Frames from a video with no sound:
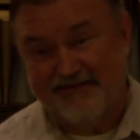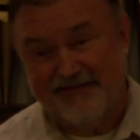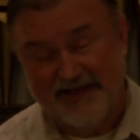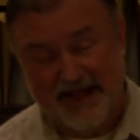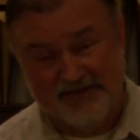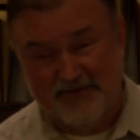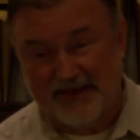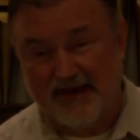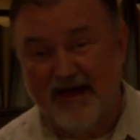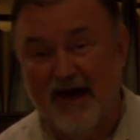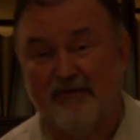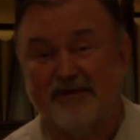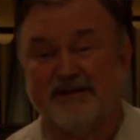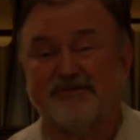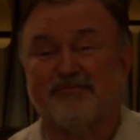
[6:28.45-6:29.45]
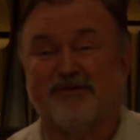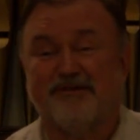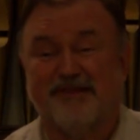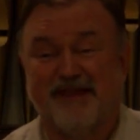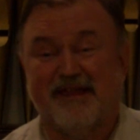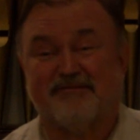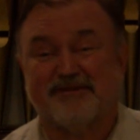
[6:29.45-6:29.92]
That's what the colonies were to
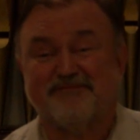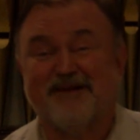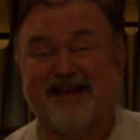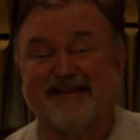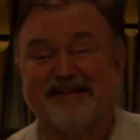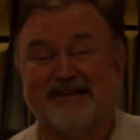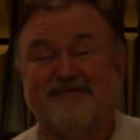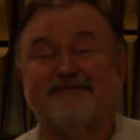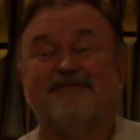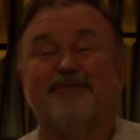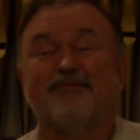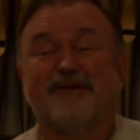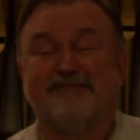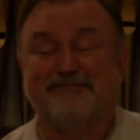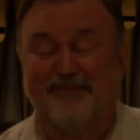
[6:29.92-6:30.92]
the English back then, foreign